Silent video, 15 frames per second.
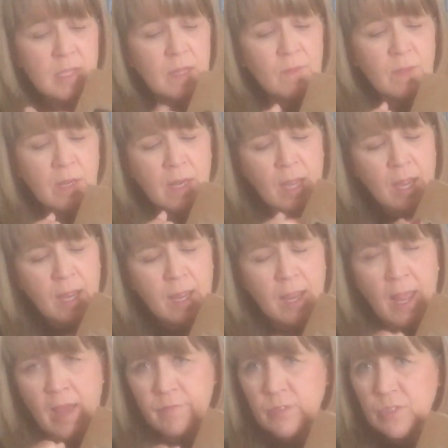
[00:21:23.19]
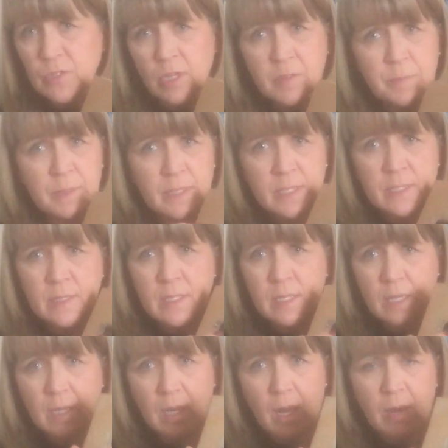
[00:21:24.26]
and then I have a chalk pen
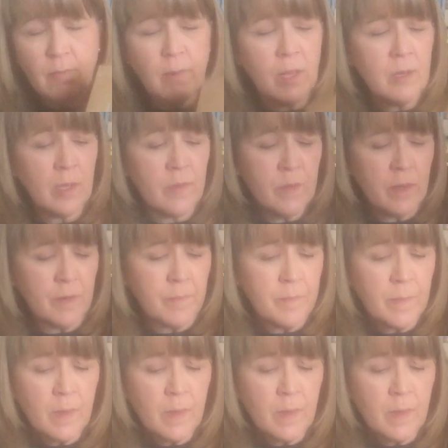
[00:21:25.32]
that I write on there.